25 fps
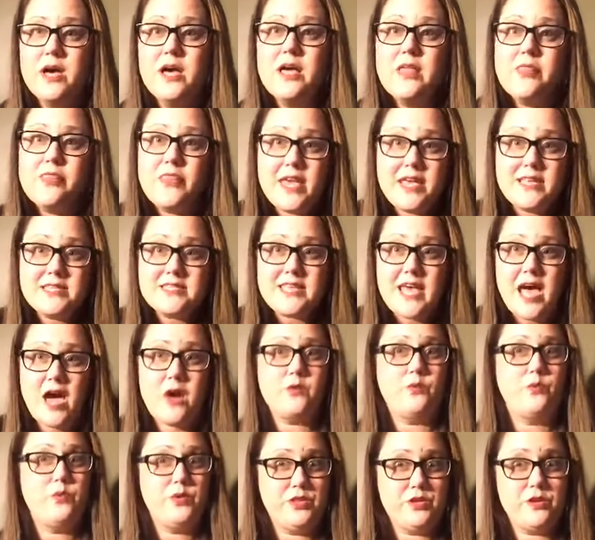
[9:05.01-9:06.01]
they sound
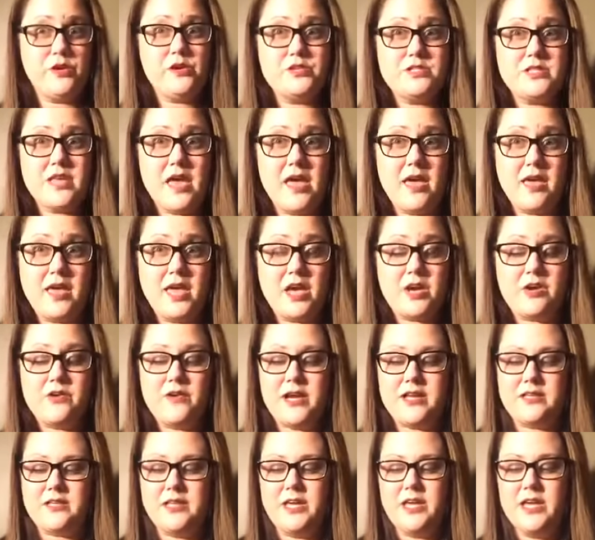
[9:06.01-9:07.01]
when they're saying it
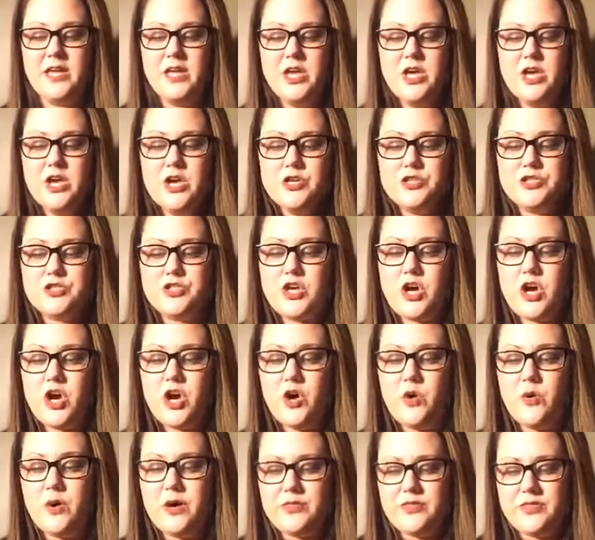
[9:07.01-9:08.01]
correctly.
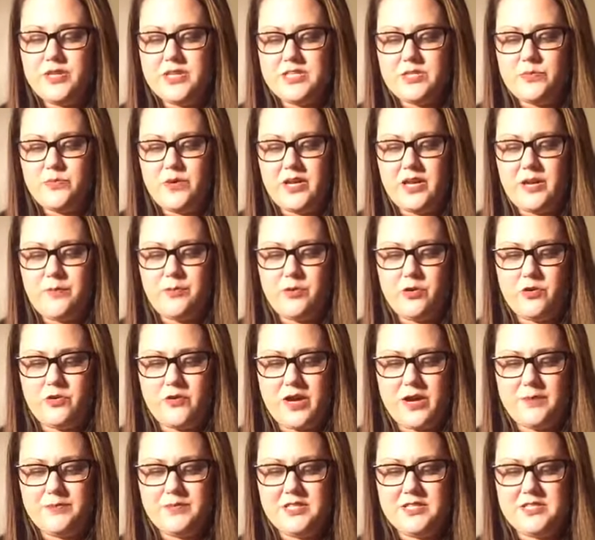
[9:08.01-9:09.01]
So this one I
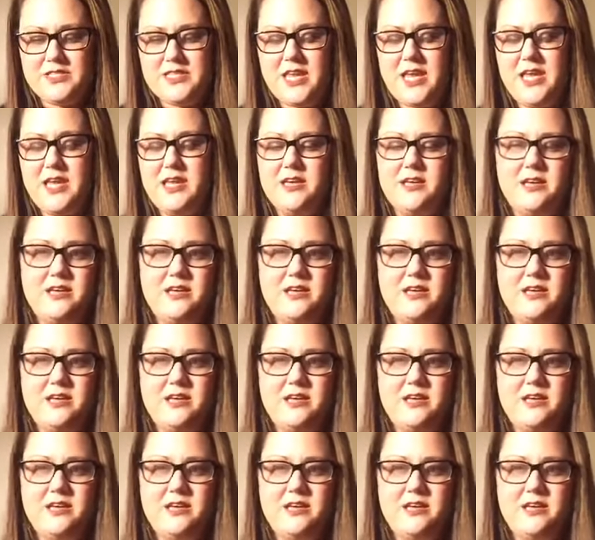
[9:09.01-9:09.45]
programmed to say,